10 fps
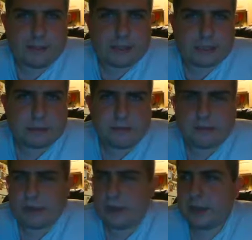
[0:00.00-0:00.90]
in this
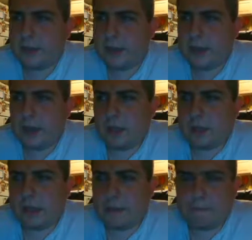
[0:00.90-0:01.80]
movie, a
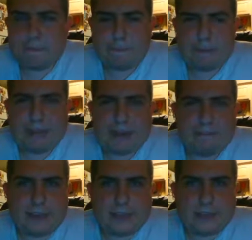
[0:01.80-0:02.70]
lot of bad
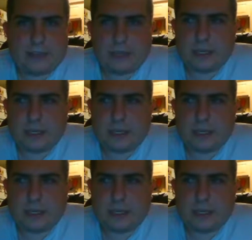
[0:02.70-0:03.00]
faces.